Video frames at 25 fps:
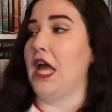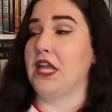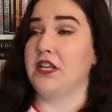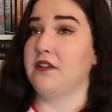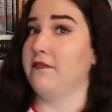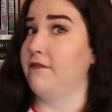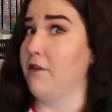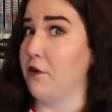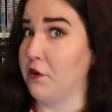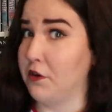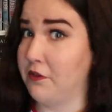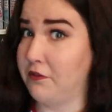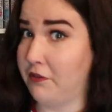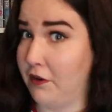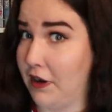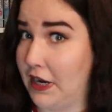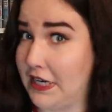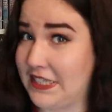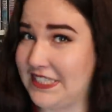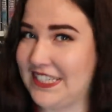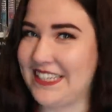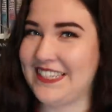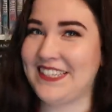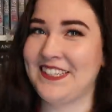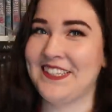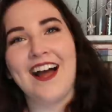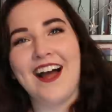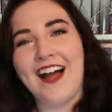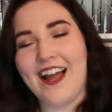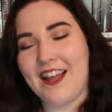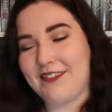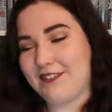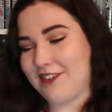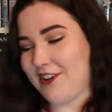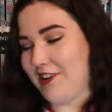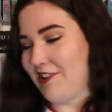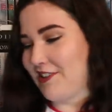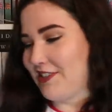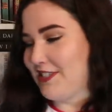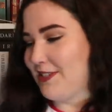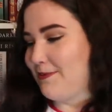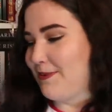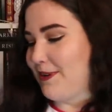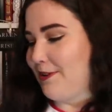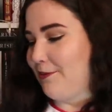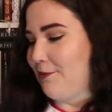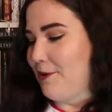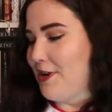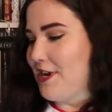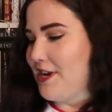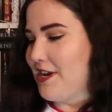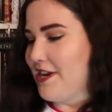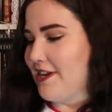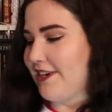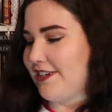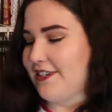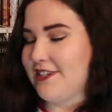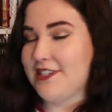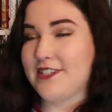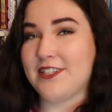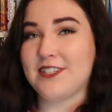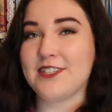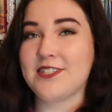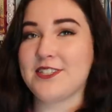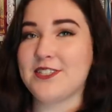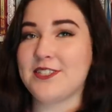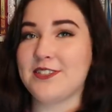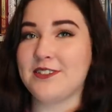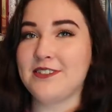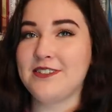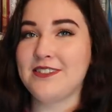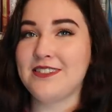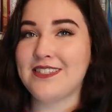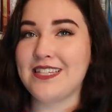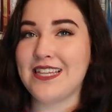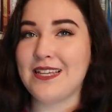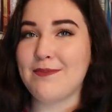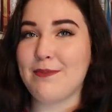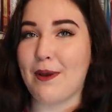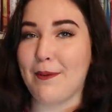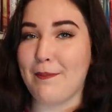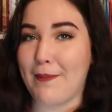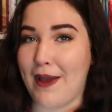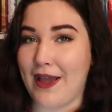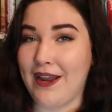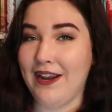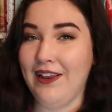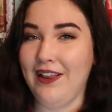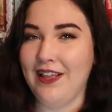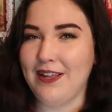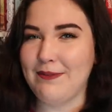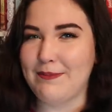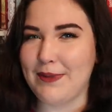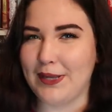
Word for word: had to phone a friend, I'm going to be reading Cersei by Madeline